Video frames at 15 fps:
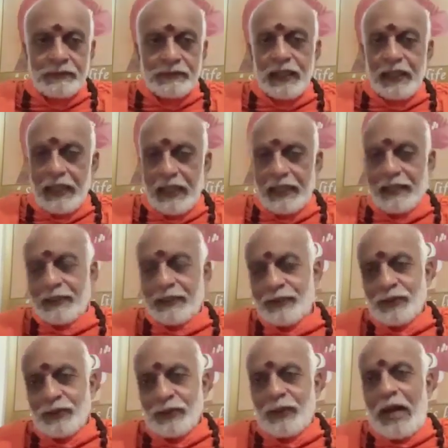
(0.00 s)
And it
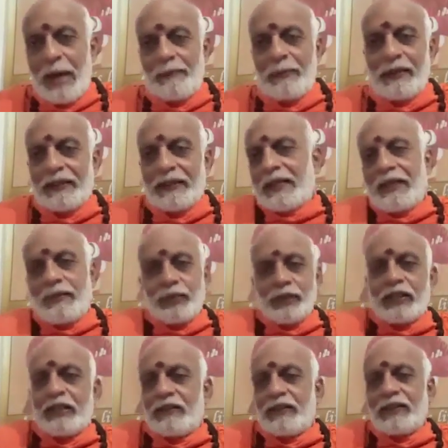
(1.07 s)
so happened that I
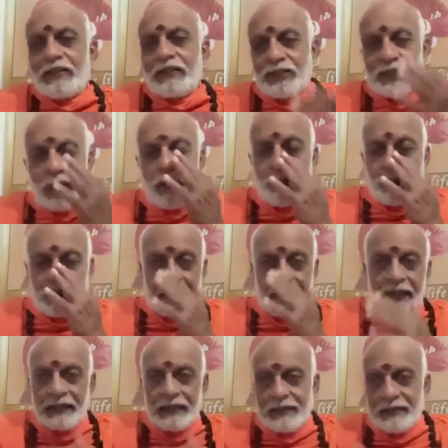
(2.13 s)
was given this topic
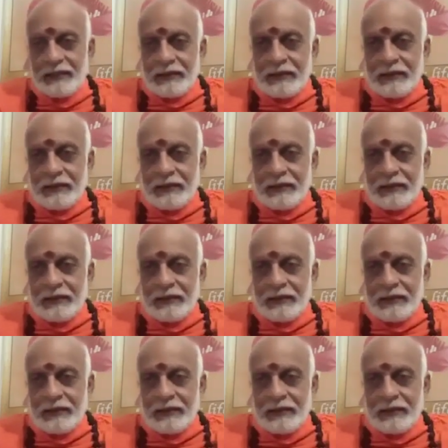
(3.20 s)
and I